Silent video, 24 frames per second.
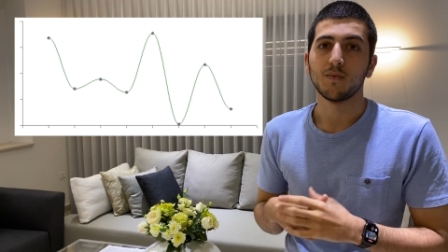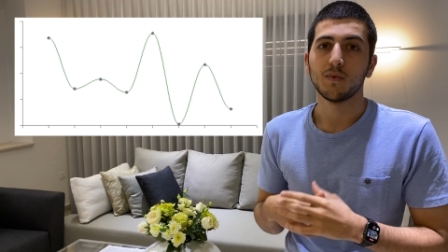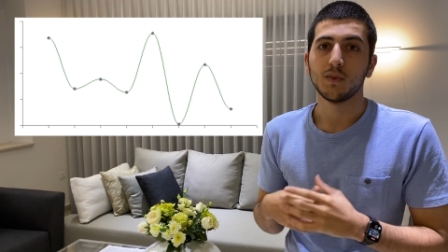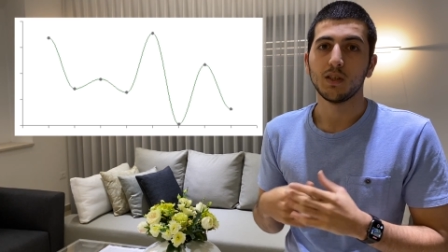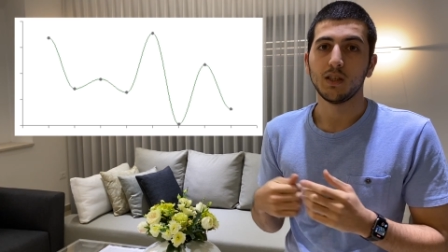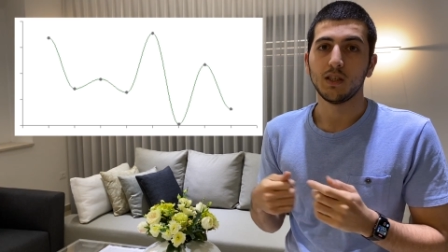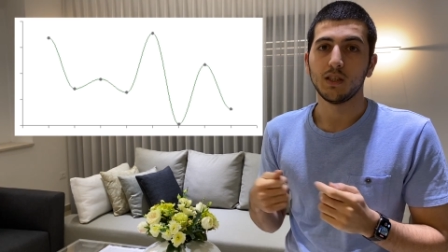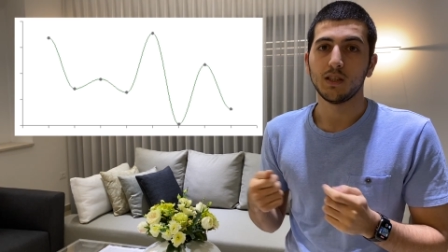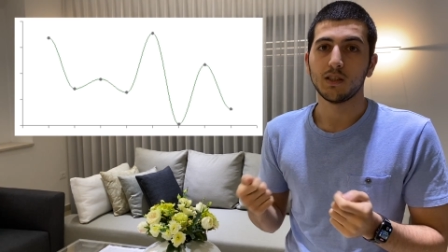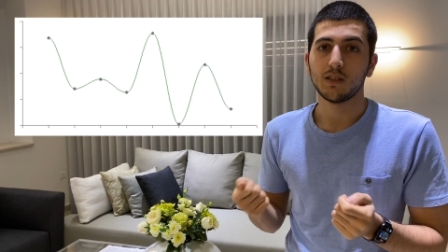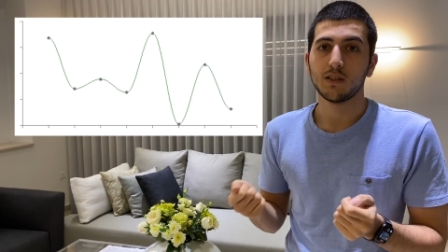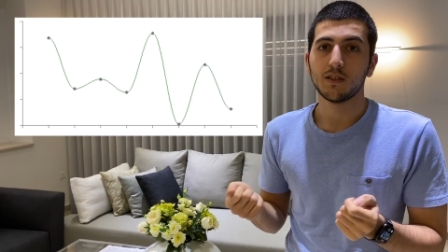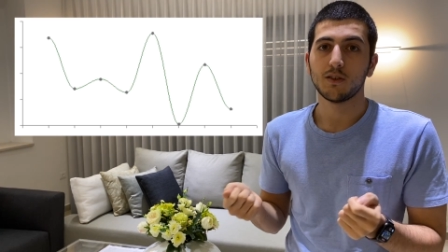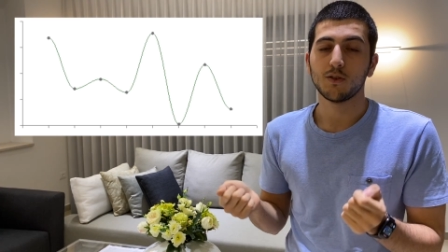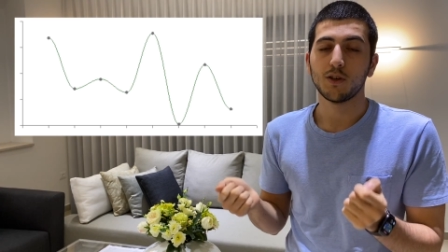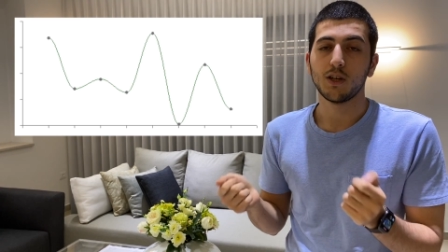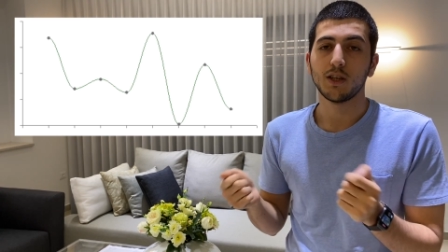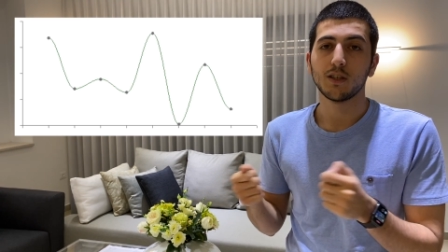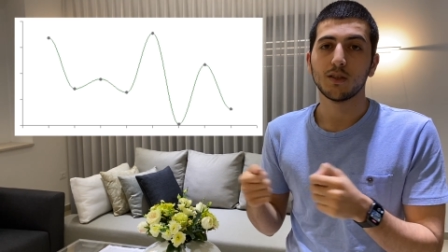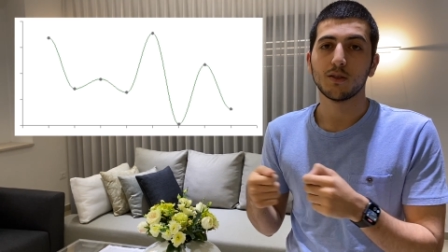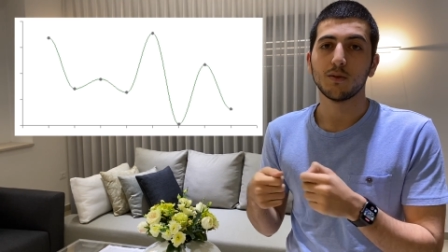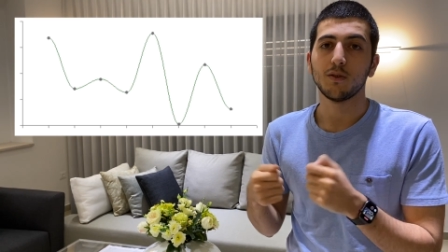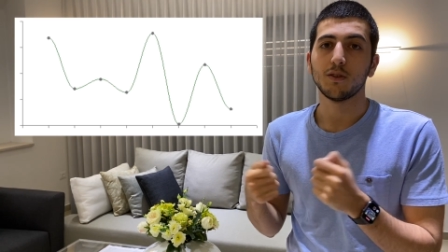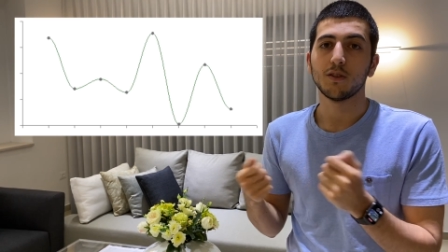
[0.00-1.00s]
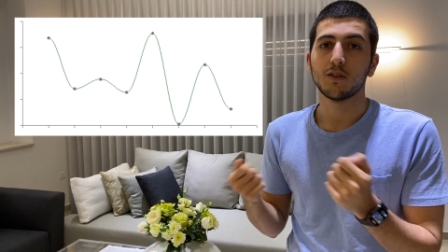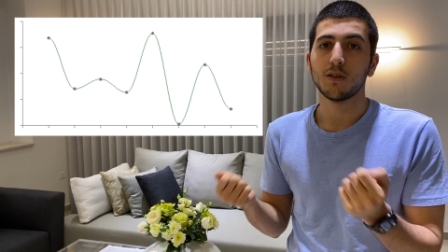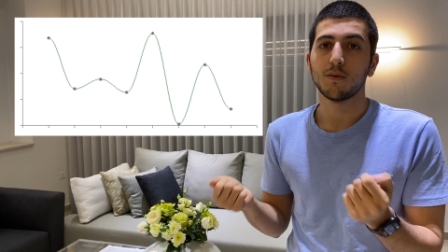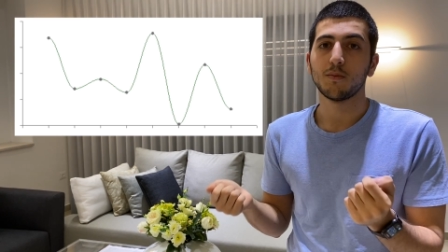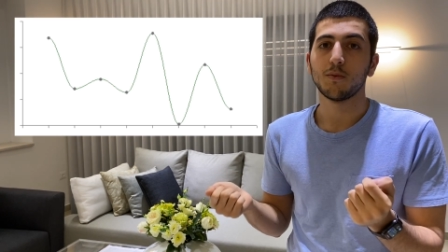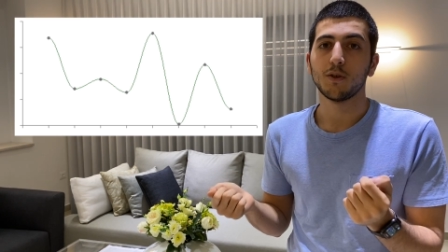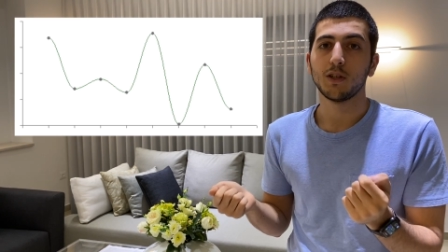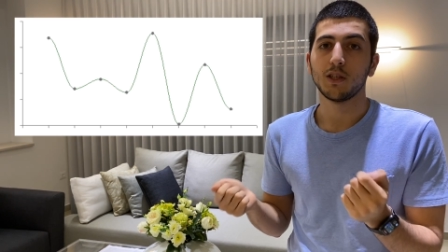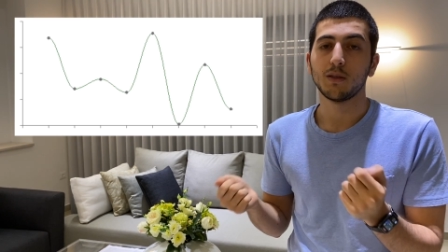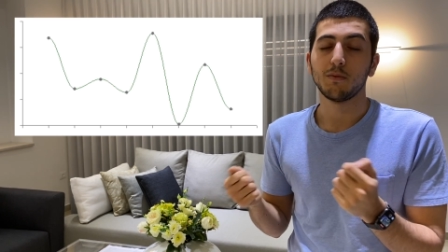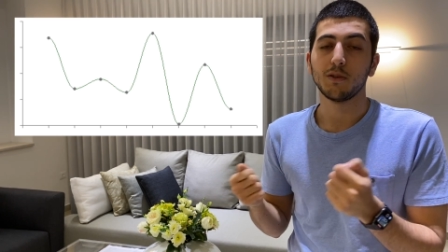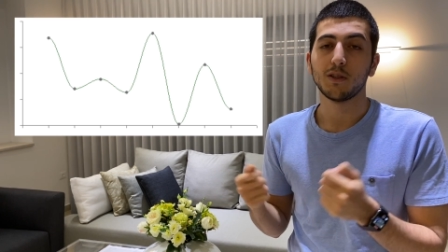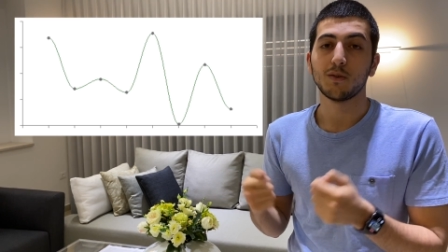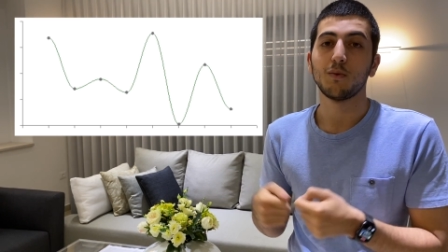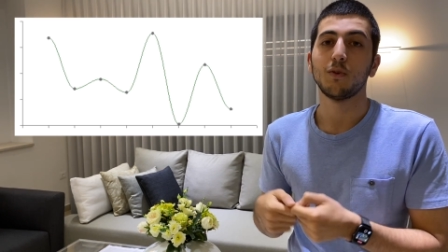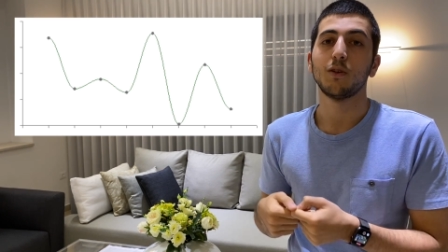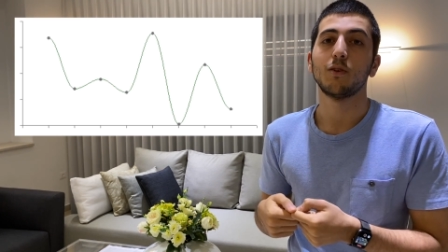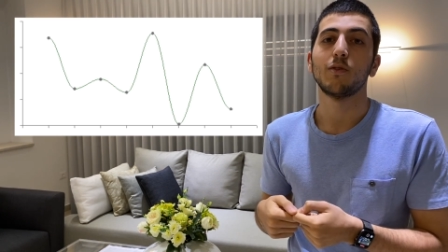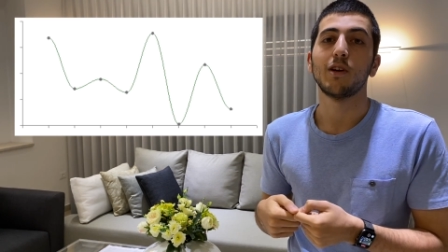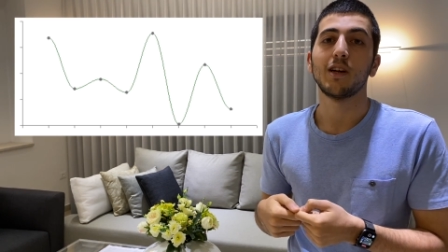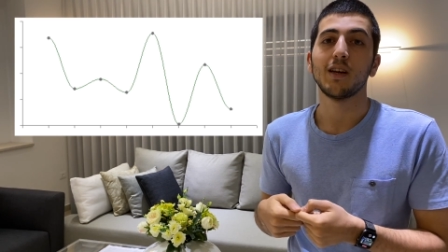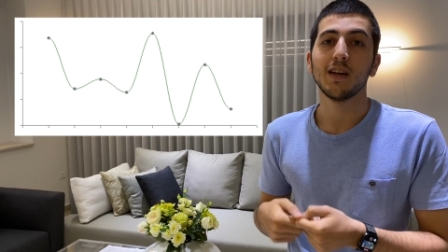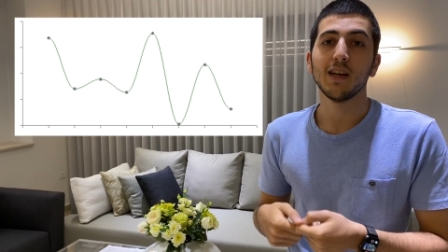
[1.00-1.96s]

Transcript: it's trying to interpolate between right